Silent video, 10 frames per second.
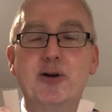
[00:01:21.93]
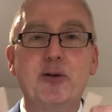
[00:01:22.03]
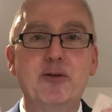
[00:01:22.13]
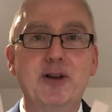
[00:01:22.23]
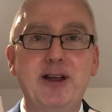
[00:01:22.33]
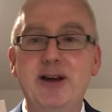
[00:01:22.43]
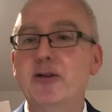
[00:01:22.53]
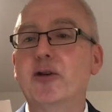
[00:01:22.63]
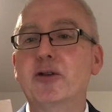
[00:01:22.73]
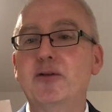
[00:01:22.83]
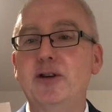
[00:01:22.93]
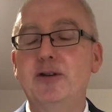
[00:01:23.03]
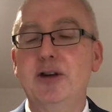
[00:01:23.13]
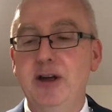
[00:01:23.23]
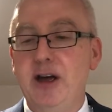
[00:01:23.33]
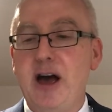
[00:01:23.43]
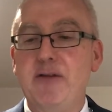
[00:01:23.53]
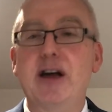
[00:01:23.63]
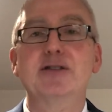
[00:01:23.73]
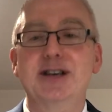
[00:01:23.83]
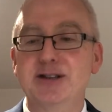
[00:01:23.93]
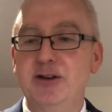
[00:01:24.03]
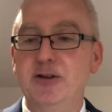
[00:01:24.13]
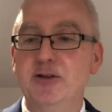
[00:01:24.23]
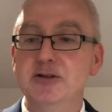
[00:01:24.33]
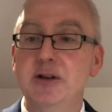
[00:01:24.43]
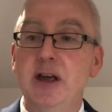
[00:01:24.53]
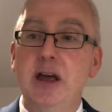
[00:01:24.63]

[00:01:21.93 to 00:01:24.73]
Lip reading: Hopefully none of you have access to those.